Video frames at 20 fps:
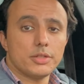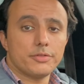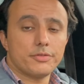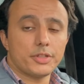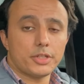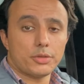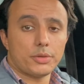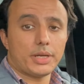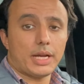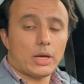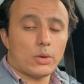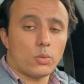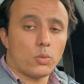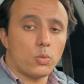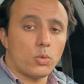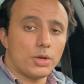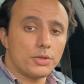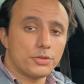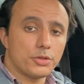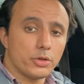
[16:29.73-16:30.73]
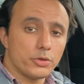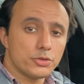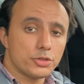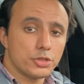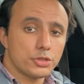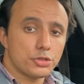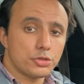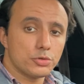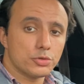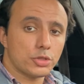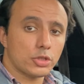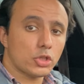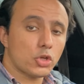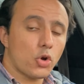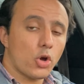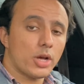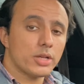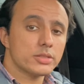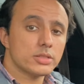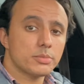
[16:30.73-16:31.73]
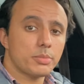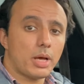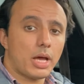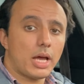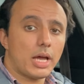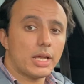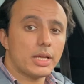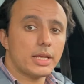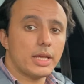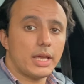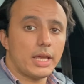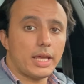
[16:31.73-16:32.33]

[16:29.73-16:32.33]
figuring out what those issues are caused by,